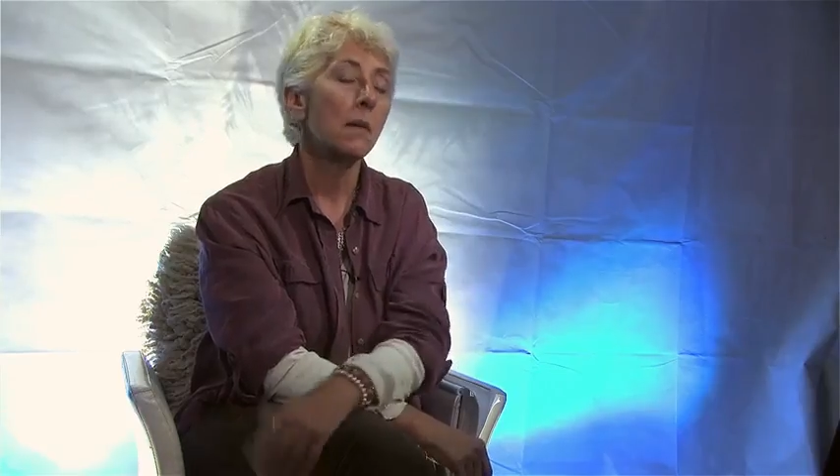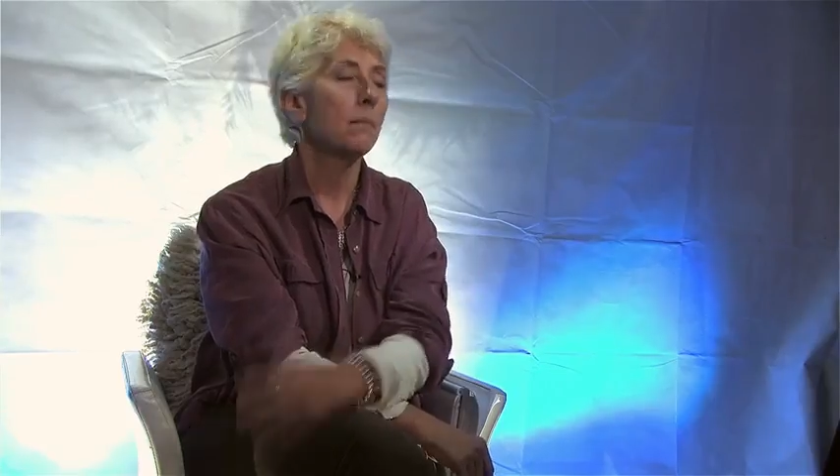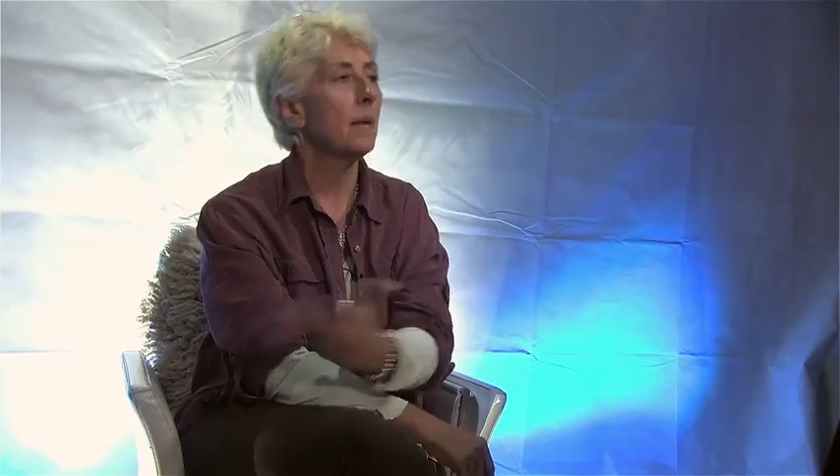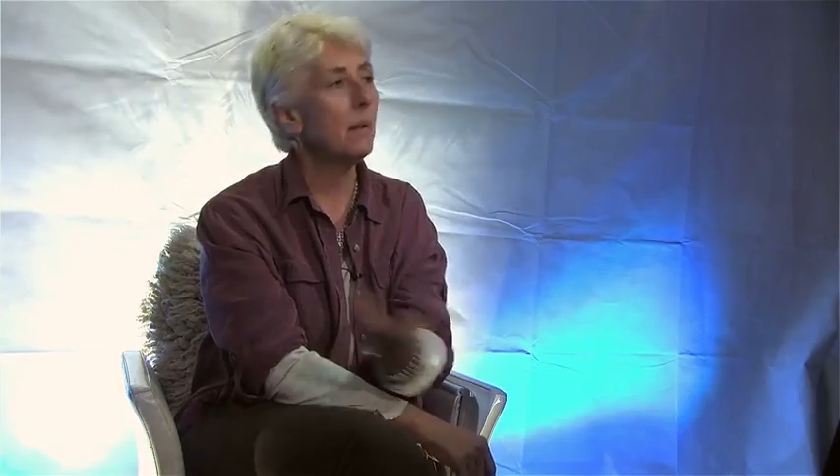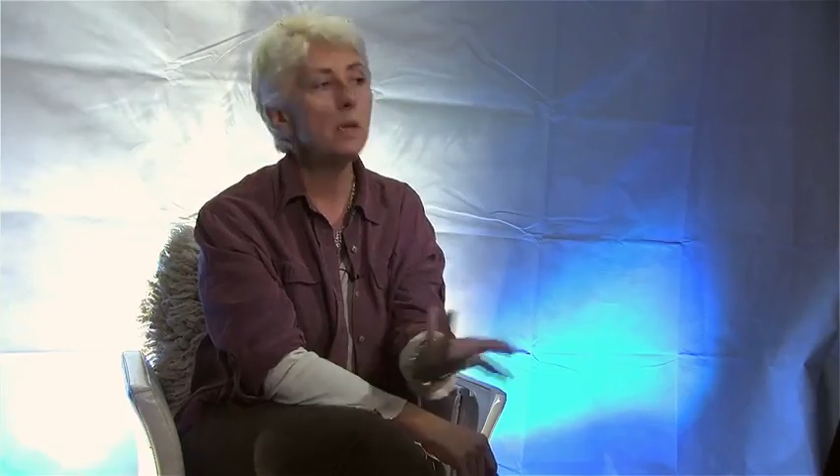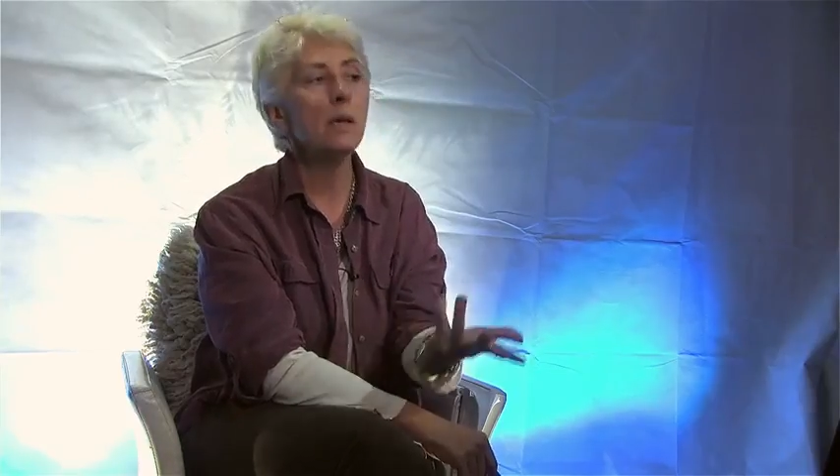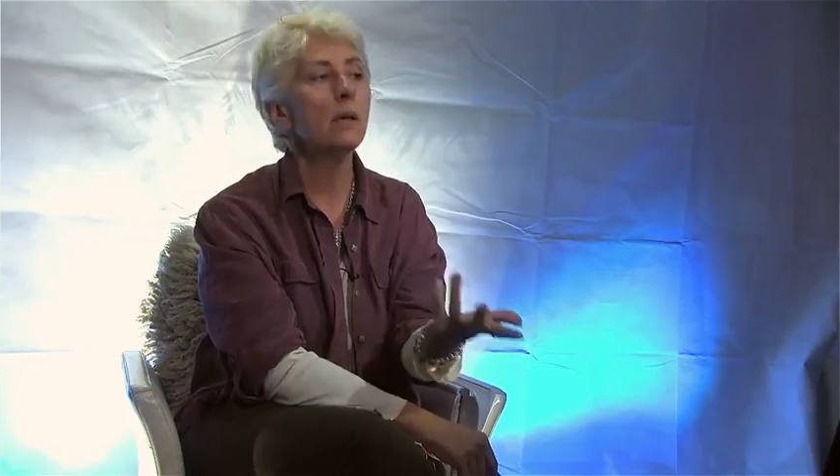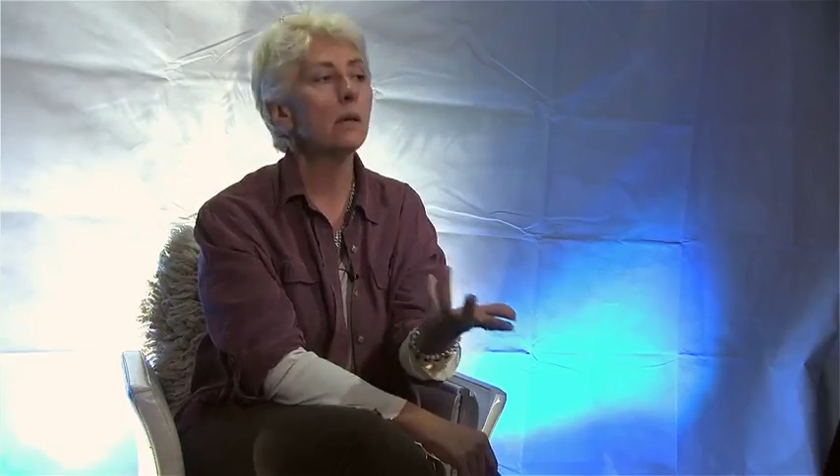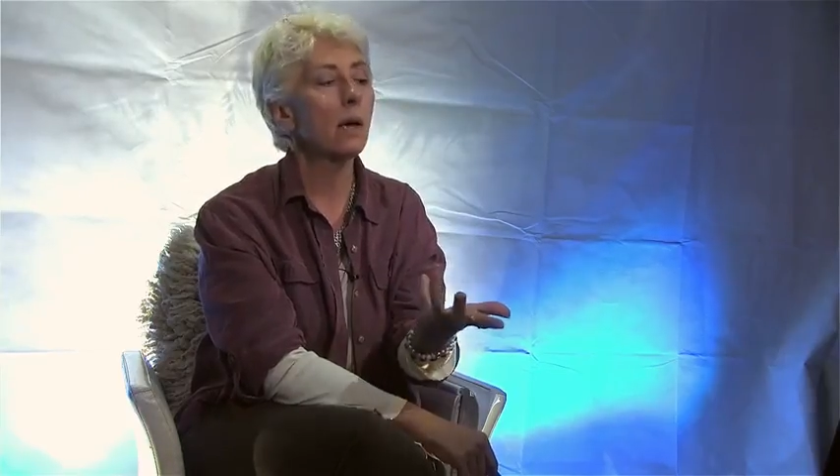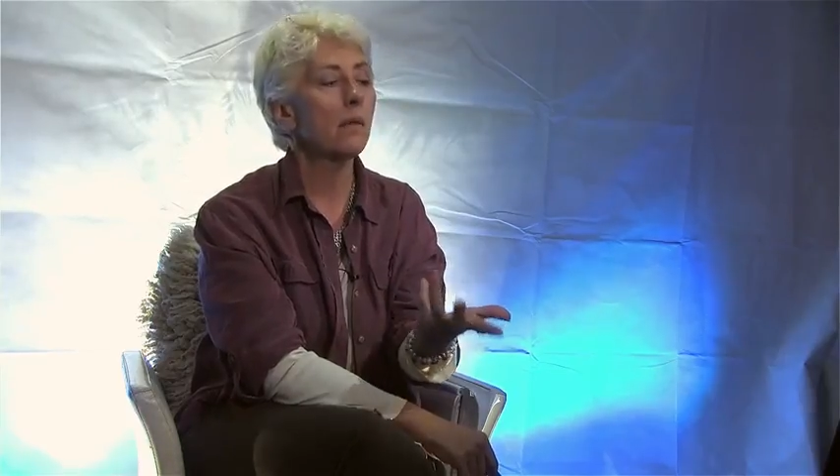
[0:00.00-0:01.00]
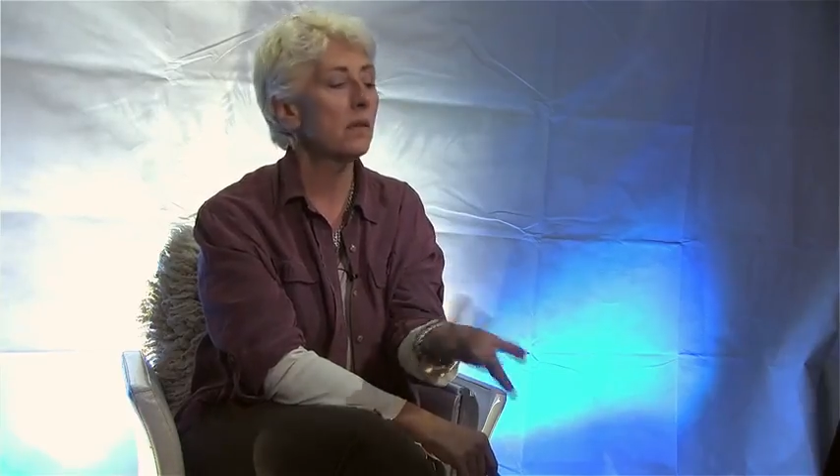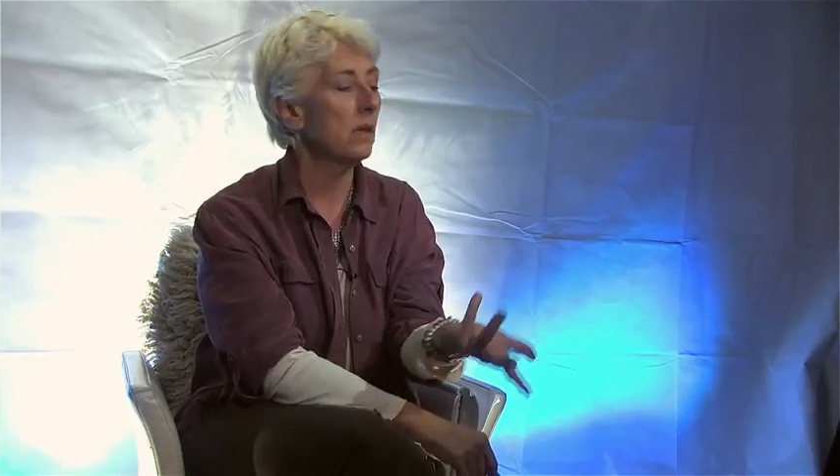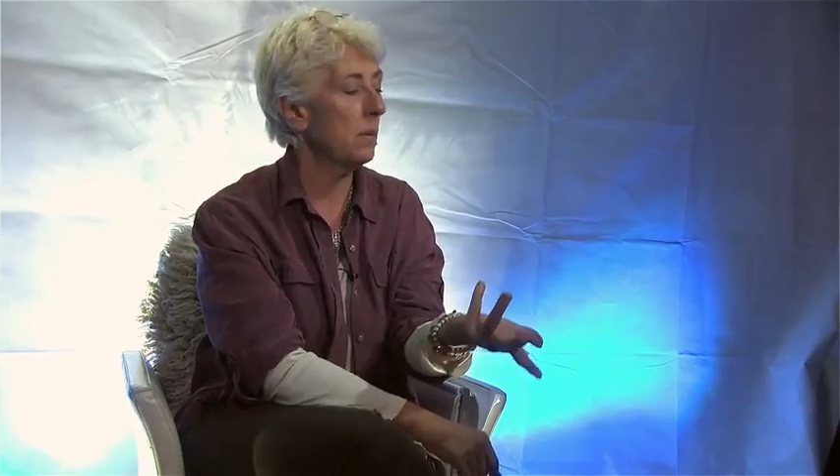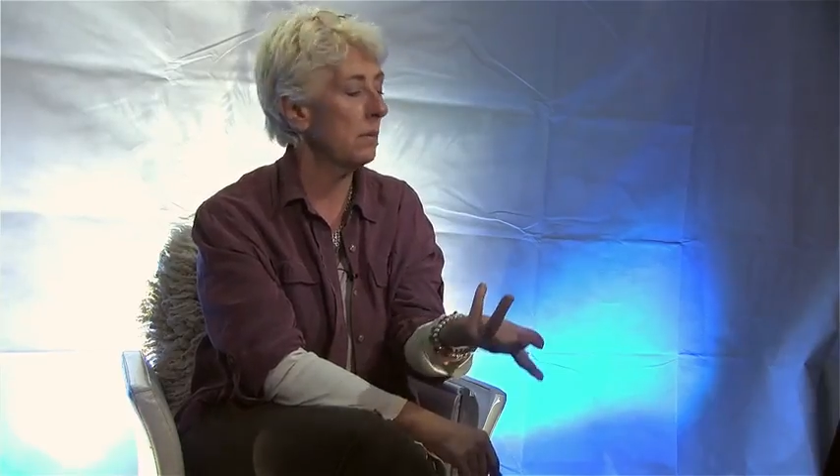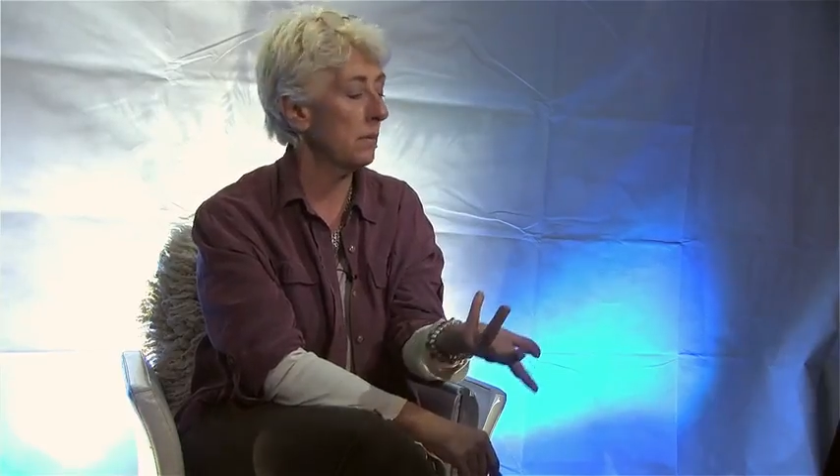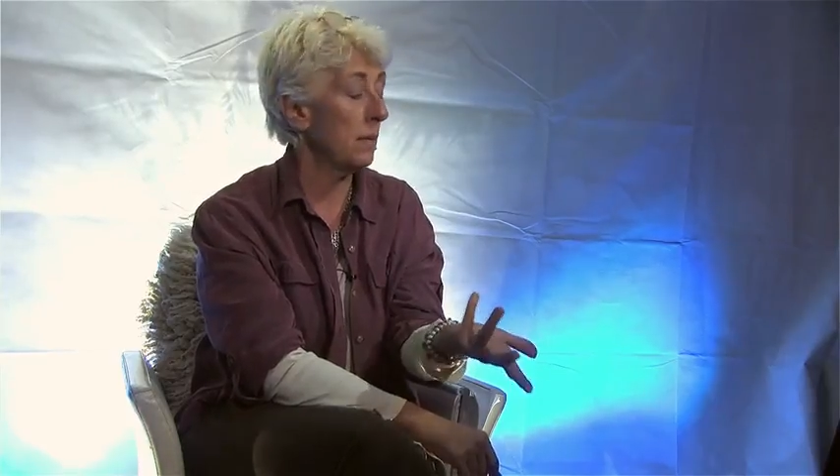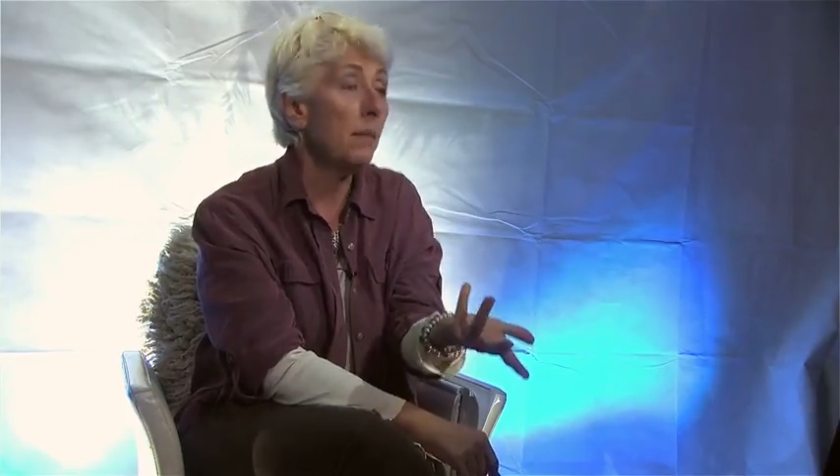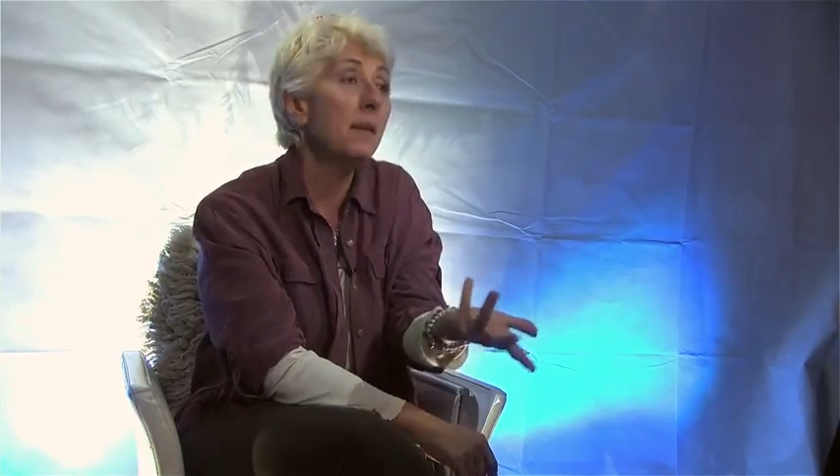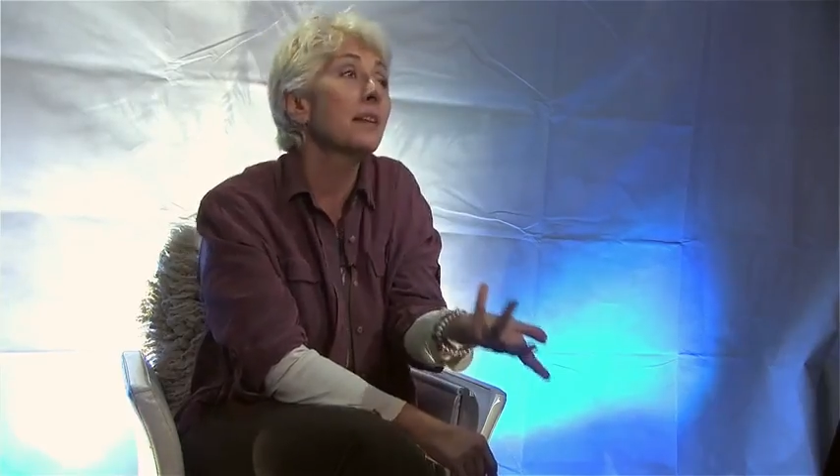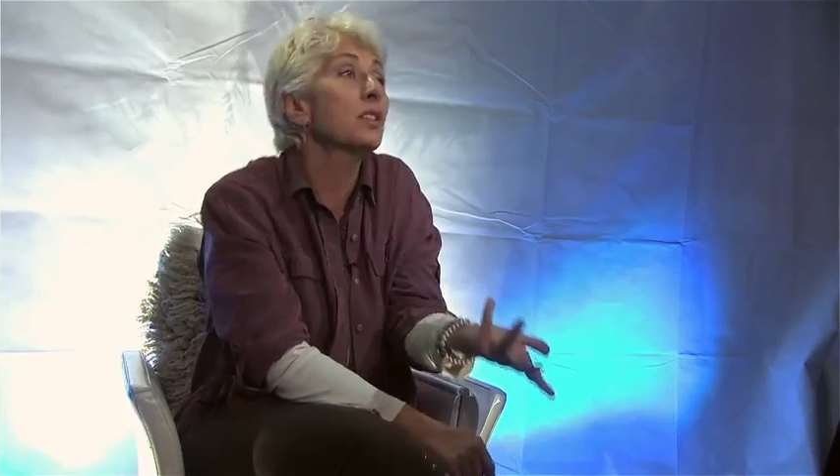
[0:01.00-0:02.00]
Maybe
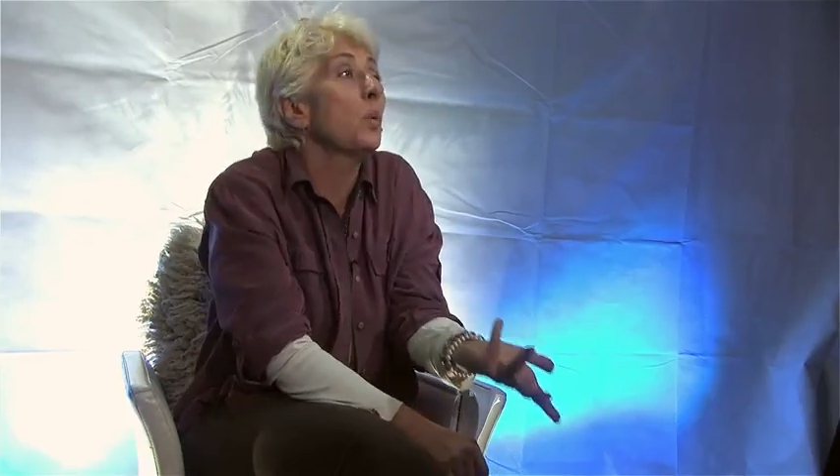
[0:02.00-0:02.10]
that's